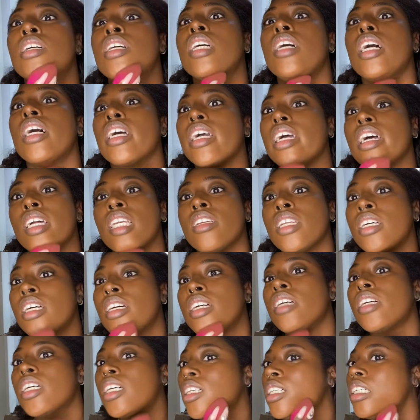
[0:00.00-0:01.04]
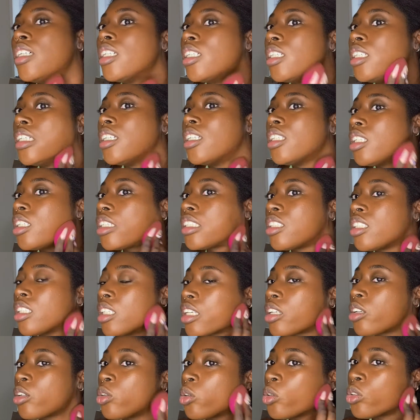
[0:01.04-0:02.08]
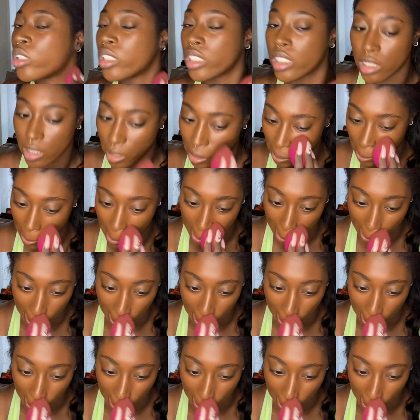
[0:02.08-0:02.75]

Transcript: again, it looks a little orangey.